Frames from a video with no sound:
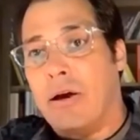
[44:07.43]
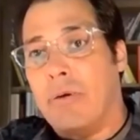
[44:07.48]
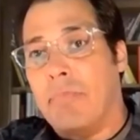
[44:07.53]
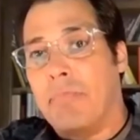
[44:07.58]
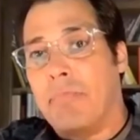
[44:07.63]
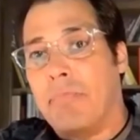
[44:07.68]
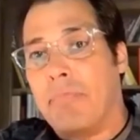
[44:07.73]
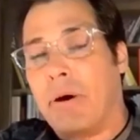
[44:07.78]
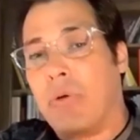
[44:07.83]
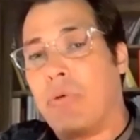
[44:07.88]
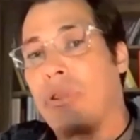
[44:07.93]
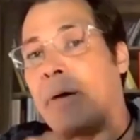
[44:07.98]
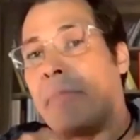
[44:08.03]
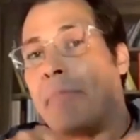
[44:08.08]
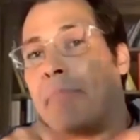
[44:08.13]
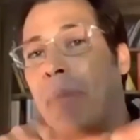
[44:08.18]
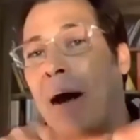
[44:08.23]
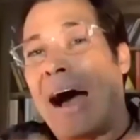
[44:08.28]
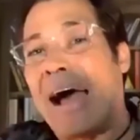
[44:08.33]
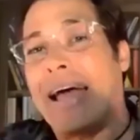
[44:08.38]
But with a
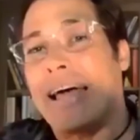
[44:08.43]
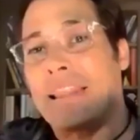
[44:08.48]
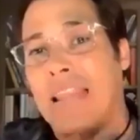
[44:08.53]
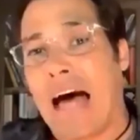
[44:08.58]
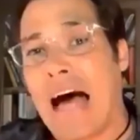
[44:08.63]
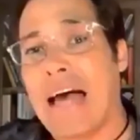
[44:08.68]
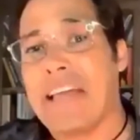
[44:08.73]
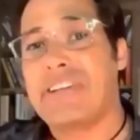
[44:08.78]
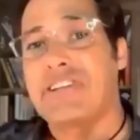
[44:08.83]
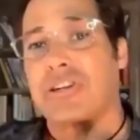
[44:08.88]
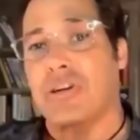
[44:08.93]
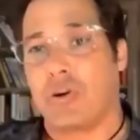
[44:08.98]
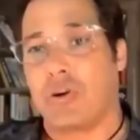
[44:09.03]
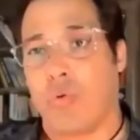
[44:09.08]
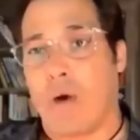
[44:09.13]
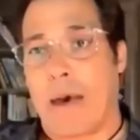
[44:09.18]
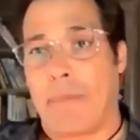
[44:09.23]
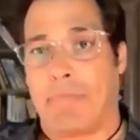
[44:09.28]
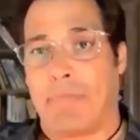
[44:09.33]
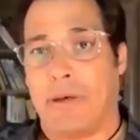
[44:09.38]
biological
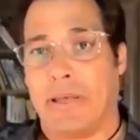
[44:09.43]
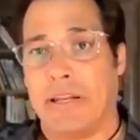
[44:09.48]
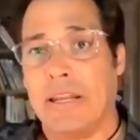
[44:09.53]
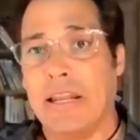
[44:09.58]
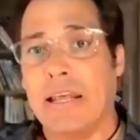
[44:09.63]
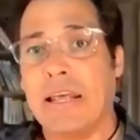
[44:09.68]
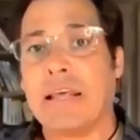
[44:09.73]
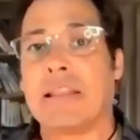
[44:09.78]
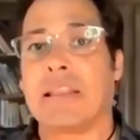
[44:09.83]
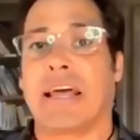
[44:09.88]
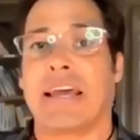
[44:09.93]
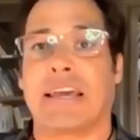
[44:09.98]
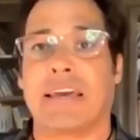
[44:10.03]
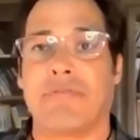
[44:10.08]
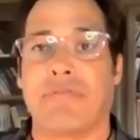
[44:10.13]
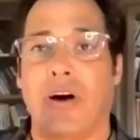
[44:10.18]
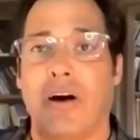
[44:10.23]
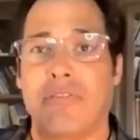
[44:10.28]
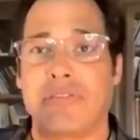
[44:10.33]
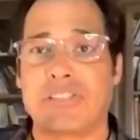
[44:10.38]
weapon, like if
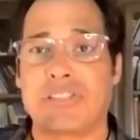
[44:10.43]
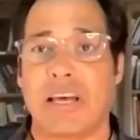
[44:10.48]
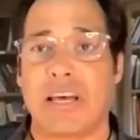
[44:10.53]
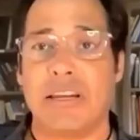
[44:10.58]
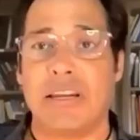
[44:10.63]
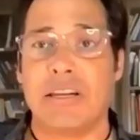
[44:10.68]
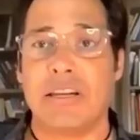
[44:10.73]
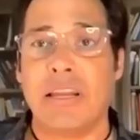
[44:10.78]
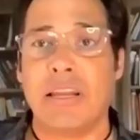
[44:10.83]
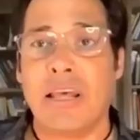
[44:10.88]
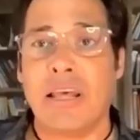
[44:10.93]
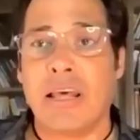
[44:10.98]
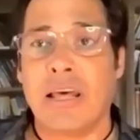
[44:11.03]
all of a sudden